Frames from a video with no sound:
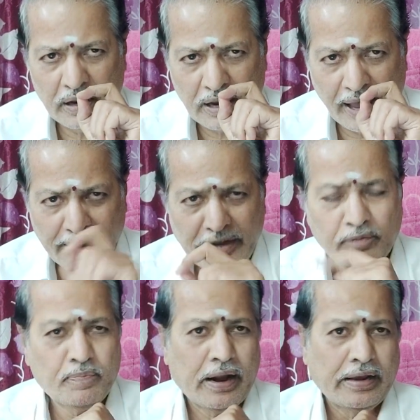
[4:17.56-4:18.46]

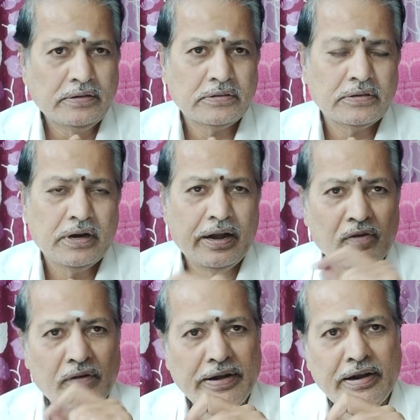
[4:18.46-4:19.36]
Current price
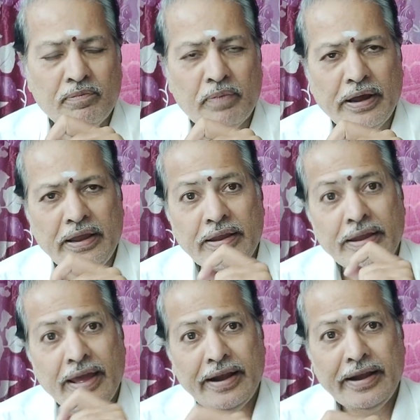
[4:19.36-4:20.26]
divided by
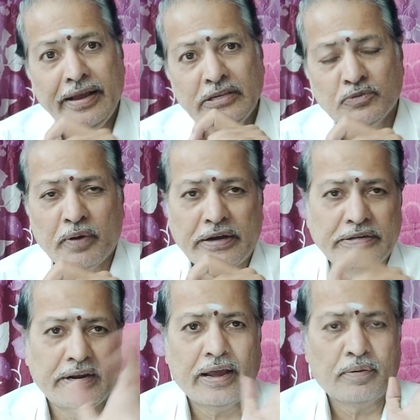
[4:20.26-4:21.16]
earnings per
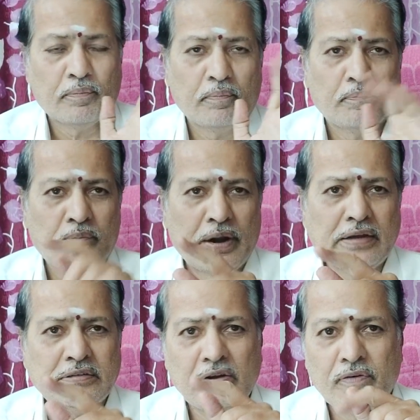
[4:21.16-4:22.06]
share.
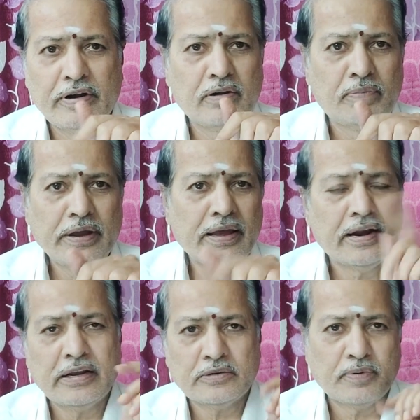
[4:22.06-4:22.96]
Price divided by
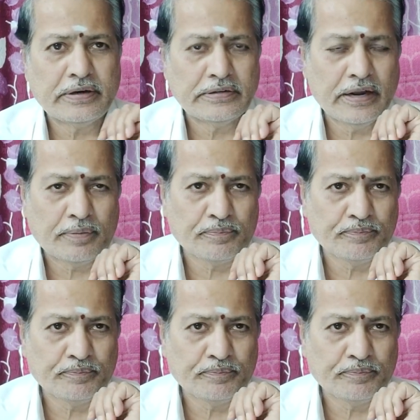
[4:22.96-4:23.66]
earnings per share.